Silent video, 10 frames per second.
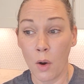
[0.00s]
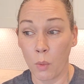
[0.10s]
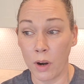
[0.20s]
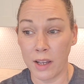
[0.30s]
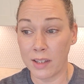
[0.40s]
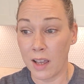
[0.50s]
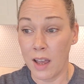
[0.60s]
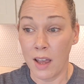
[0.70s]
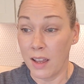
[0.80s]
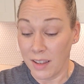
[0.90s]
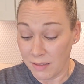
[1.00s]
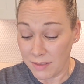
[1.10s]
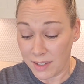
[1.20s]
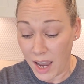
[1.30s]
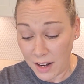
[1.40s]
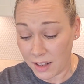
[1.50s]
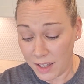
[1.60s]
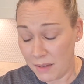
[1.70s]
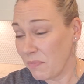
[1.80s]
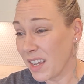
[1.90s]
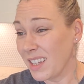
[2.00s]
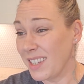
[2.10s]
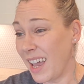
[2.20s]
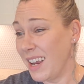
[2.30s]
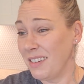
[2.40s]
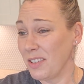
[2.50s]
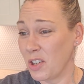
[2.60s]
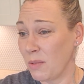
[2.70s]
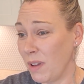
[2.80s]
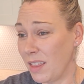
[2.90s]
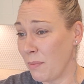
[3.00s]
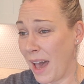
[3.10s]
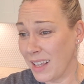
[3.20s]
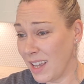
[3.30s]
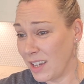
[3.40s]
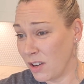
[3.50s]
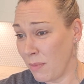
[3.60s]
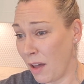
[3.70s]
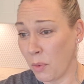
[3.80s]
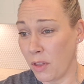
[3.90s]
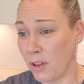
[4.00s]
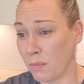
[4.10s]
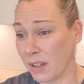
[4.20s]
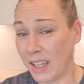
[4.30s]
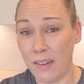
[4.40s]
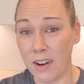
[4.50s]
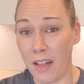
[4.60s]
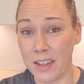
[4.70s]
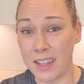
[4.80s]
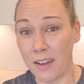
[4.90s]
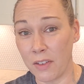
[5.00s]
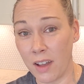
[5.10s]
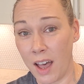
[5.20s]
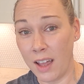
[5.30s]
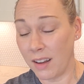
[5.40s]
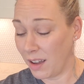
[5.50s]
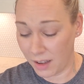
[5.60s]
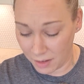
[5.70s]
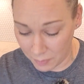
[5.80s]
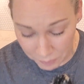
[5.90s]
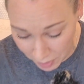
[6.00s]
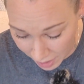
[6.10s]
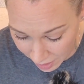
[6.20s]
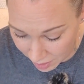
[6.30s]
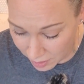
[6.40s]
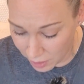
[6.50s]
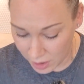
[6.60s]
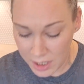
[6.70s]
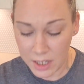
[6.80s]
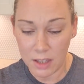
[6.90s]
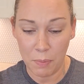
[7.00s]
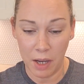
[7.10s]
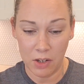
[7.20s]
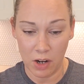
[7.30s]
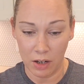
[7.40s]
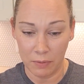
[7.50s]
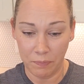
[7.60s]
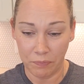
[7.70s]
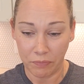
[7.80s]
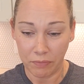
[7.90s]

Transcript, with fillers: Whereas, technically Satan should be the bad taste in your mouth, whether you believe in all this stuff or not. Uh, but look, this is the picture.